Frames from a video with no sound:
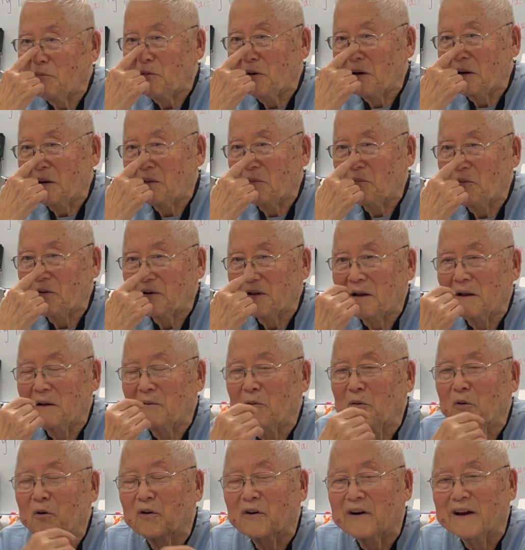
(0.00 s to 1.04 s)

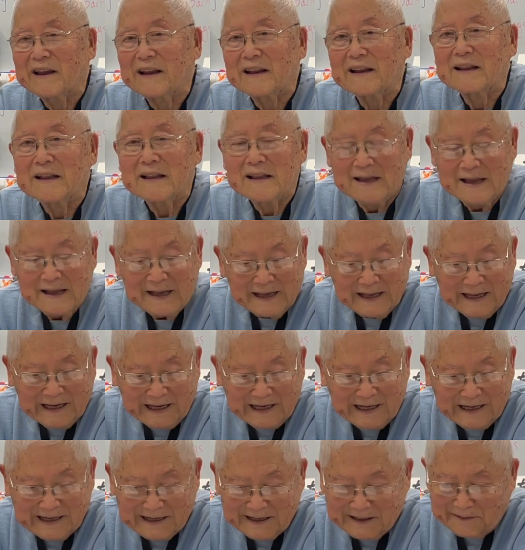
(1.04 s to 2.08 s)
whatever ended
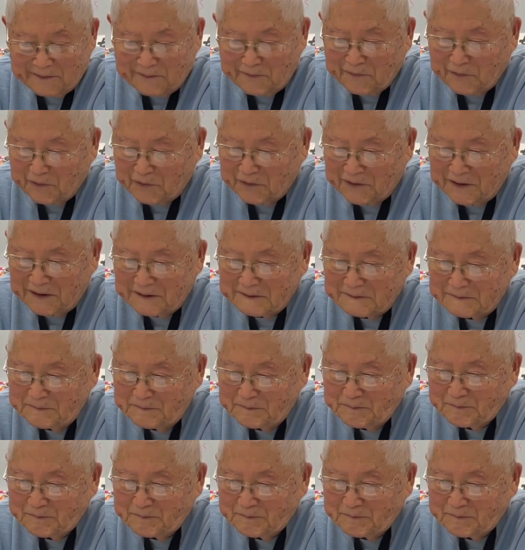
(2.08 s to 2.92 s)
in California.